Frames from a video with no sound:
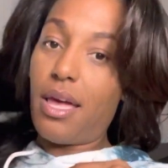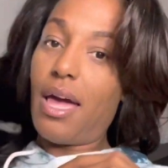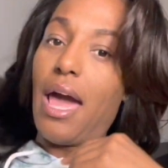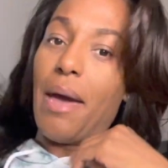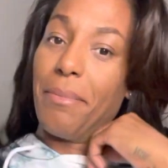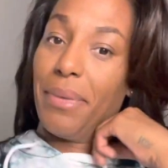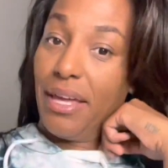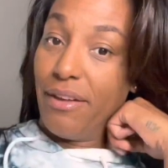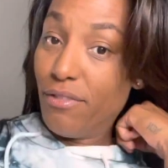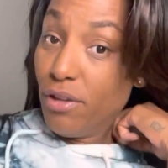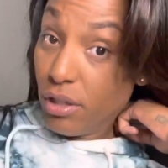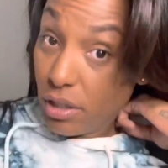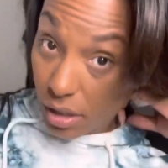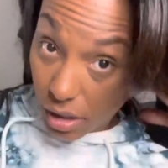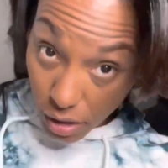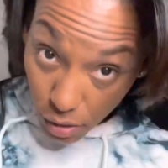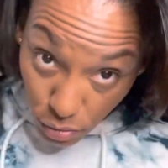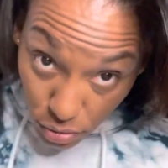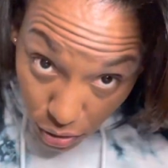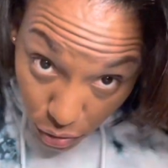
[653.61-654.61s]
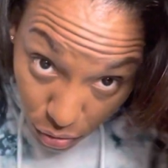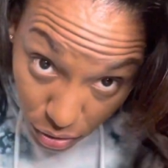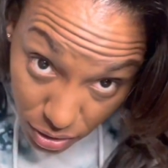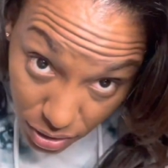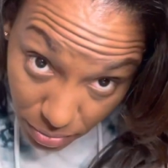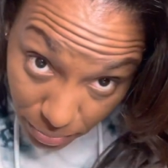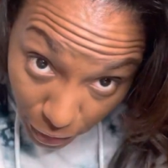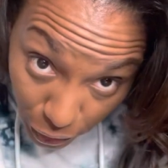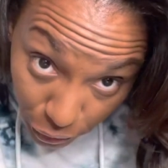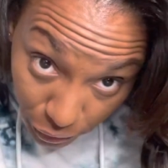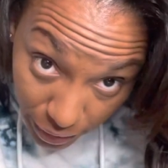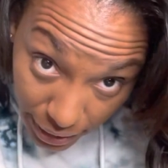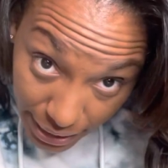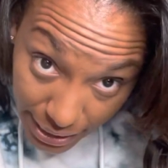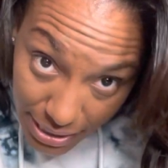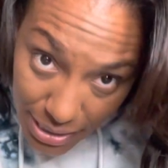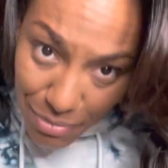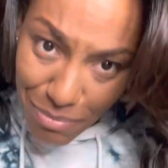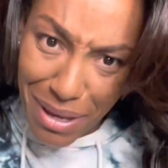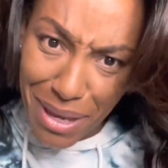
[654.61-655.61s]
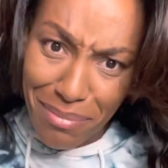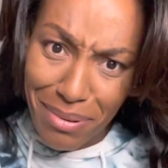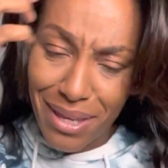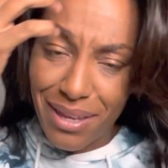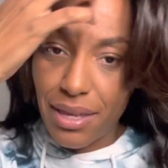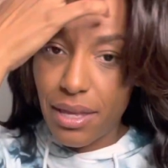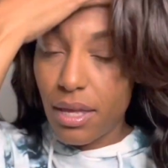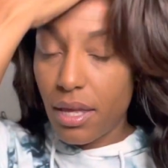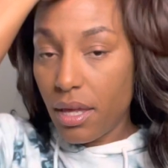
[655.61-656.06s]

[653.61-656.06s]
I mean, if you look closely, you can see my grays maybe.